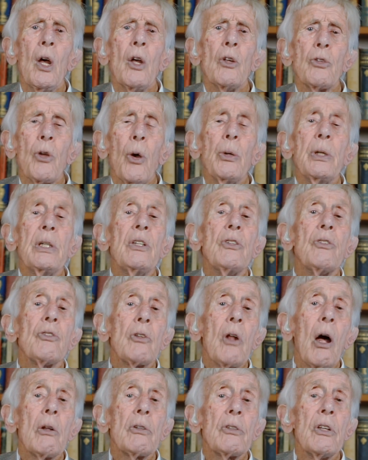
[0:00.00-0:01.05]
So he
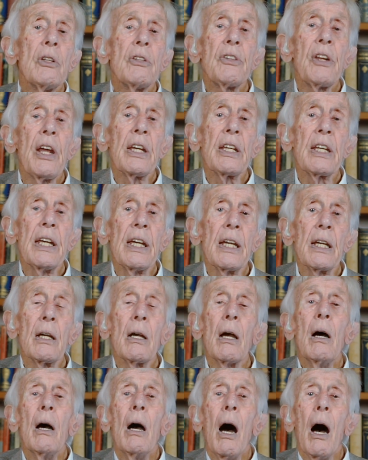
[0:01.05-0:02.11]
started
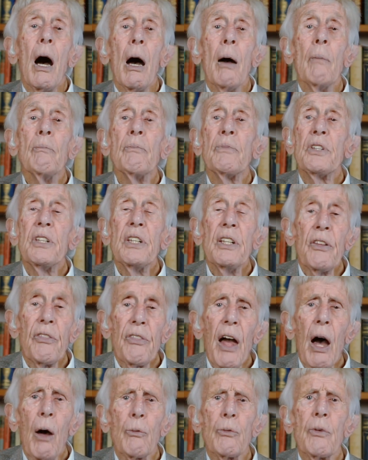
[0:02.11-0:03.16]
taking teeth
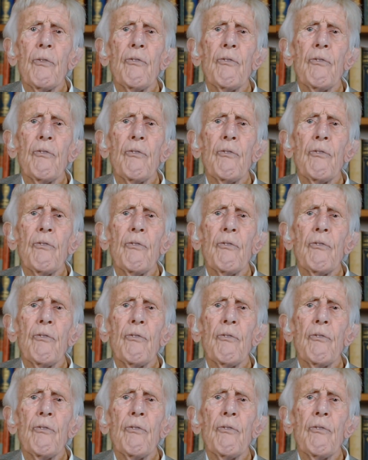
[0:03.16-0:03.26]
out.